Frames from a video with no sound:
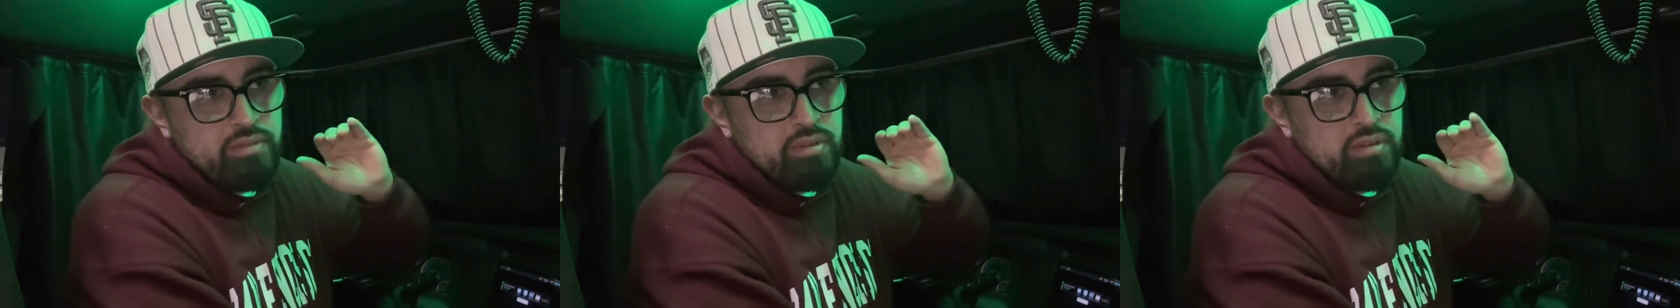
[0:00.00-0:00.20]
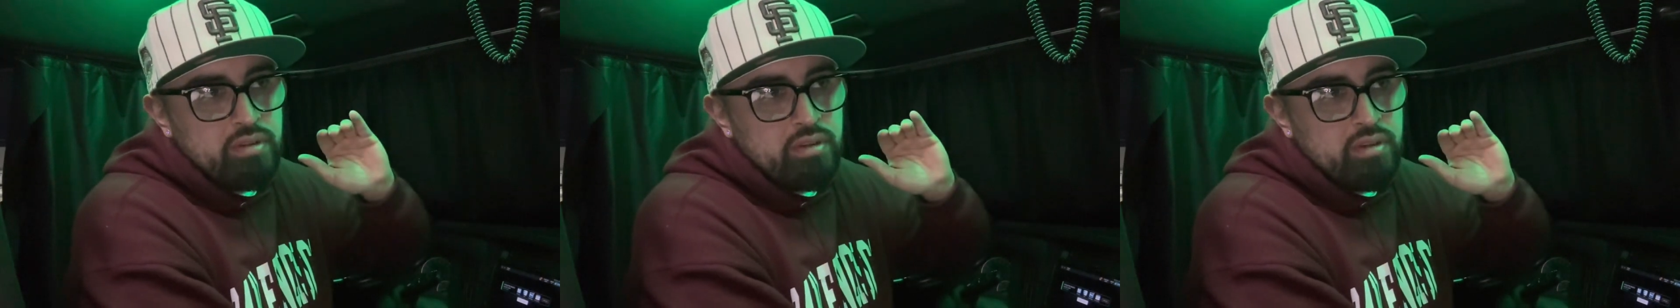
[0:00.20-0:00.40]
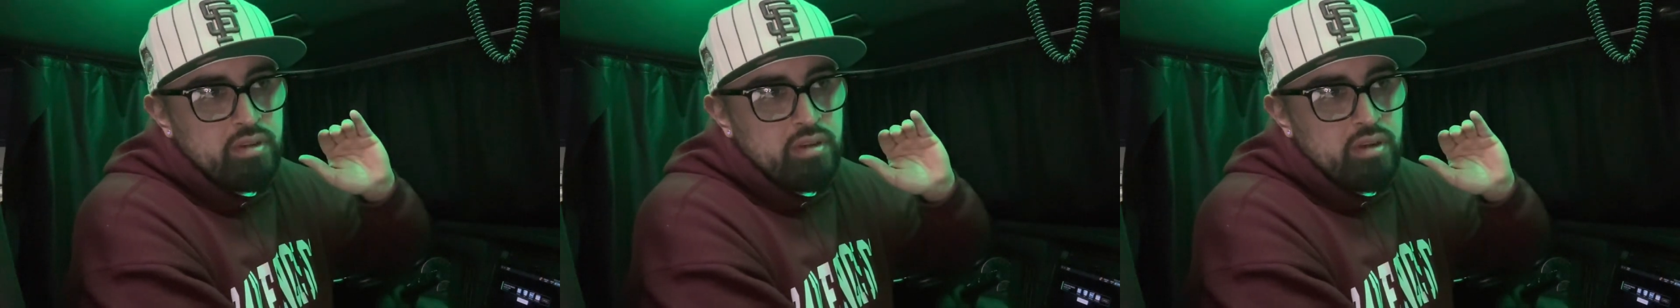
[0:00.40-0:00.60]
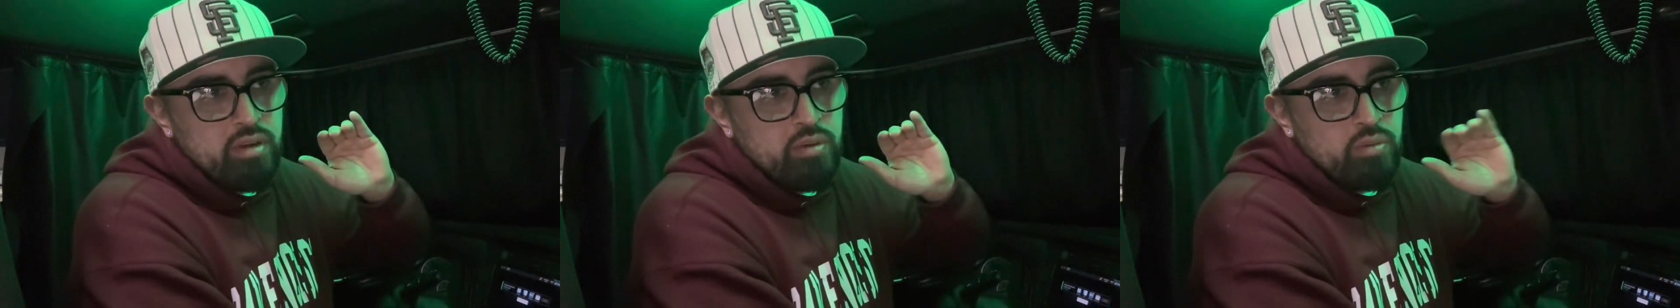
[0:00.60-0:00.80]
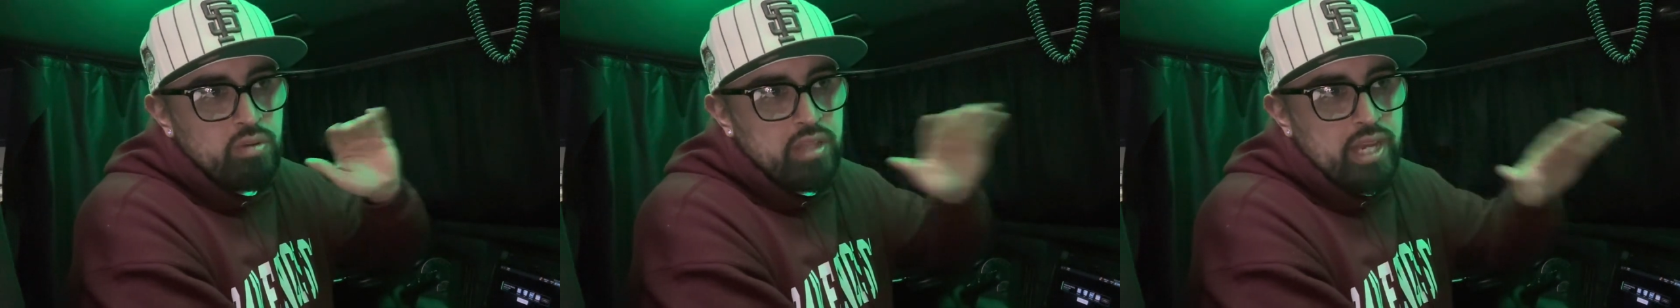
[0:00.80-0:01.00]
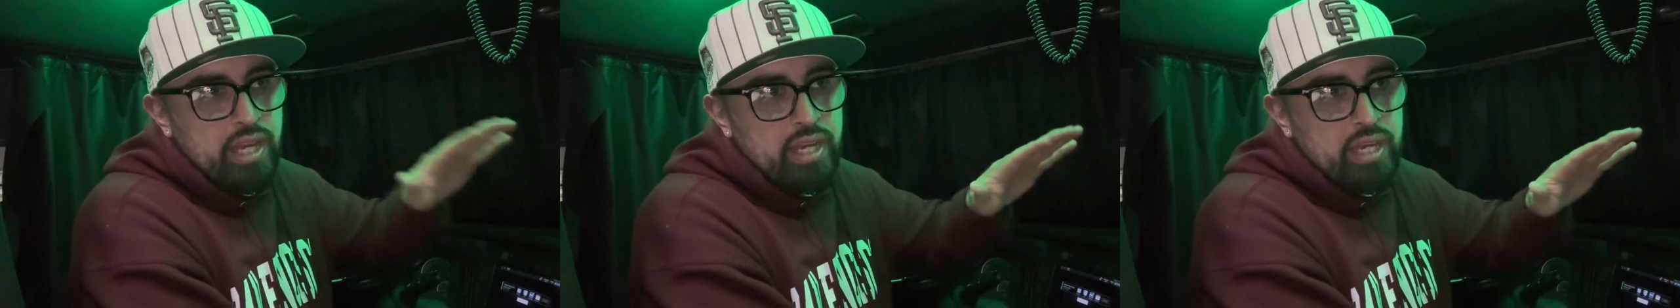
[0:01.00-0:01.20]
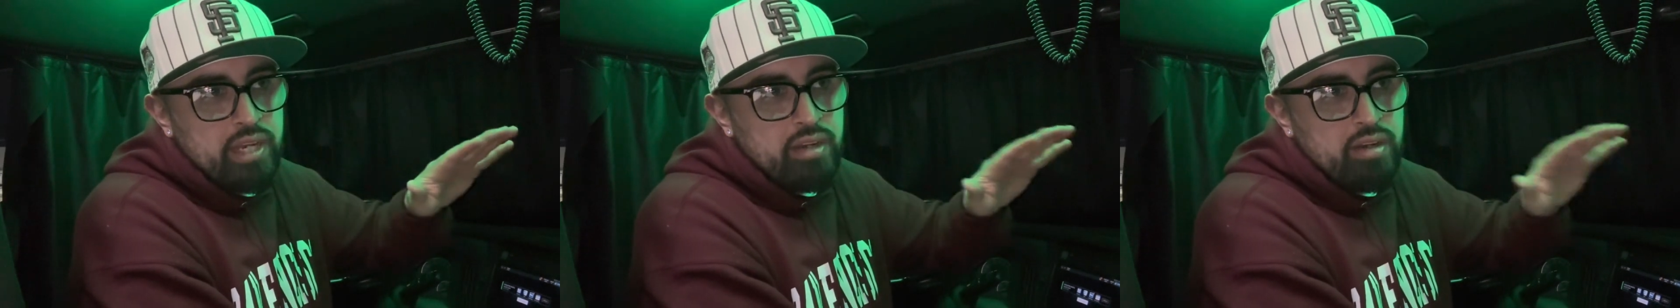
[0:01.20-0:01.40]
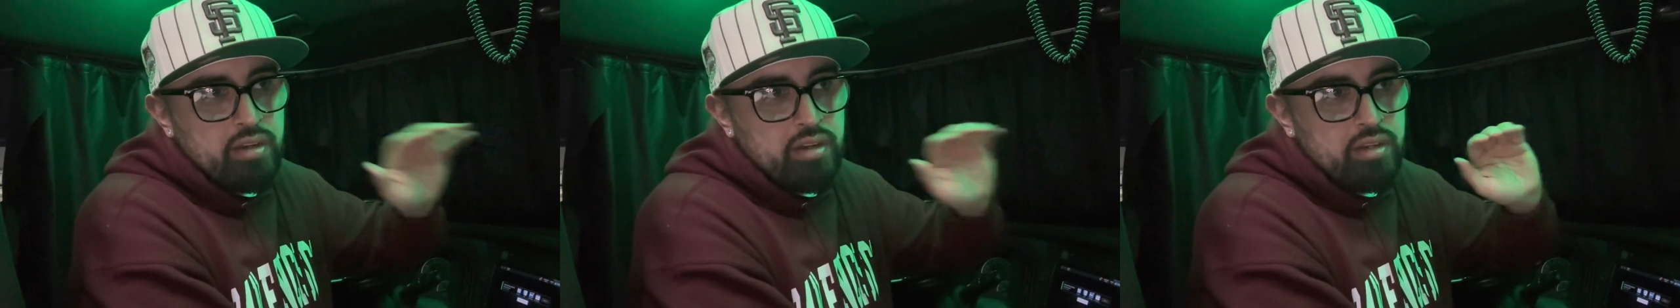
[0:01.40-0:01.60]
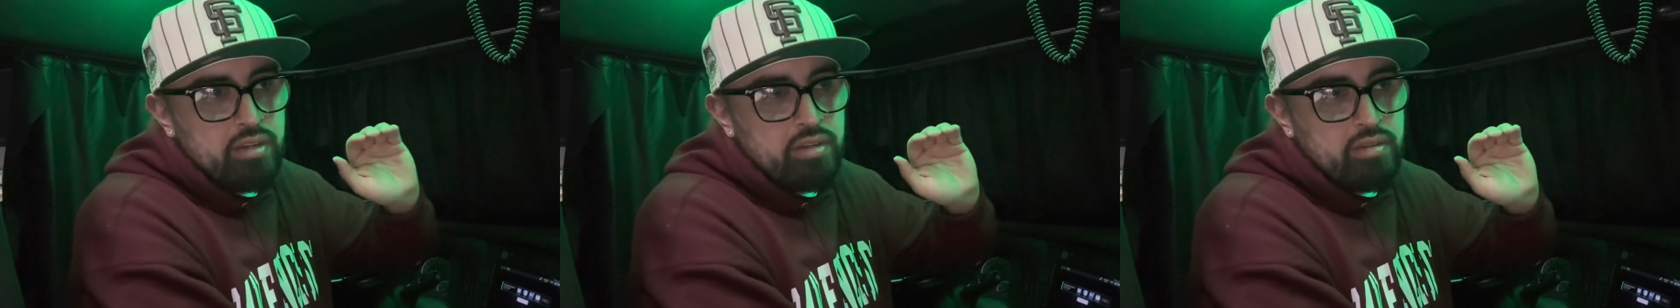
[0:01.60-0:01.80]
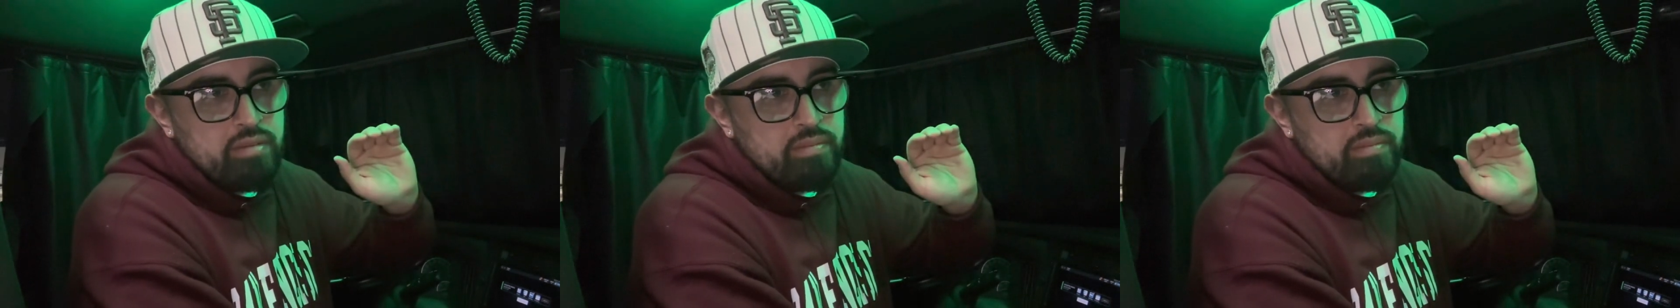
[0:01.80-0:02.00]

or relying on